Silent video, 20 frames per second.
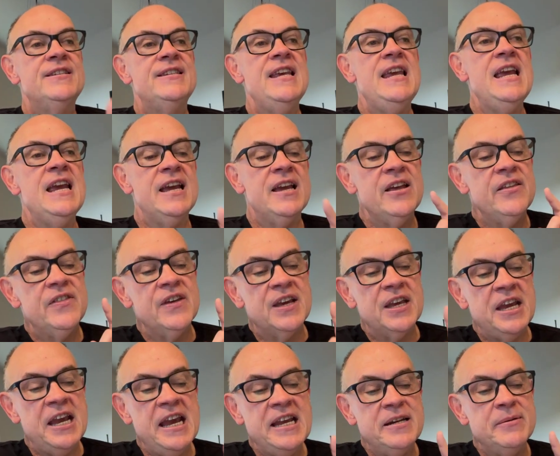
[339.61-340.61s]
Seek
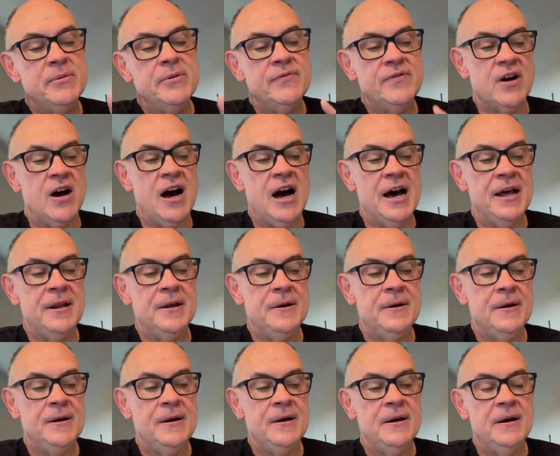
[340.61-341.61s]
the kingdom of God
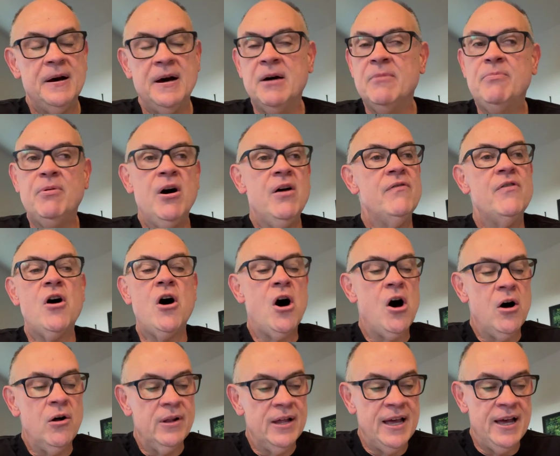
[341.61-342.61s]
above
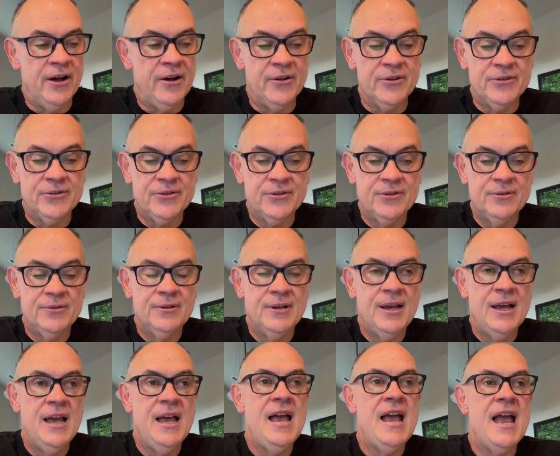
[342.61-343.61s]
all else
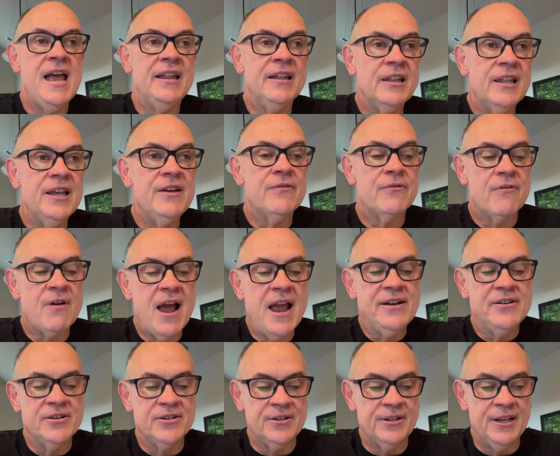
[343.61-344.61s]
and live
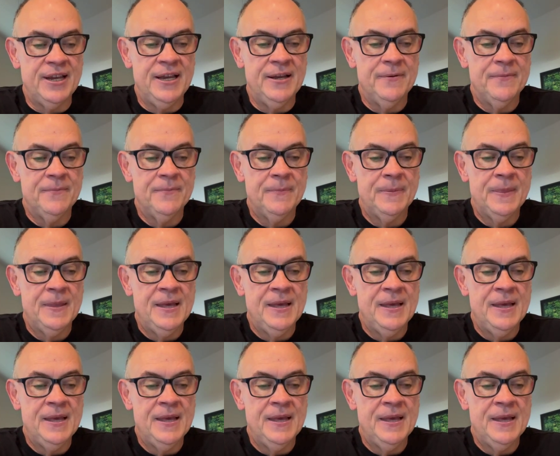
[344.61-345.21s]
righteously,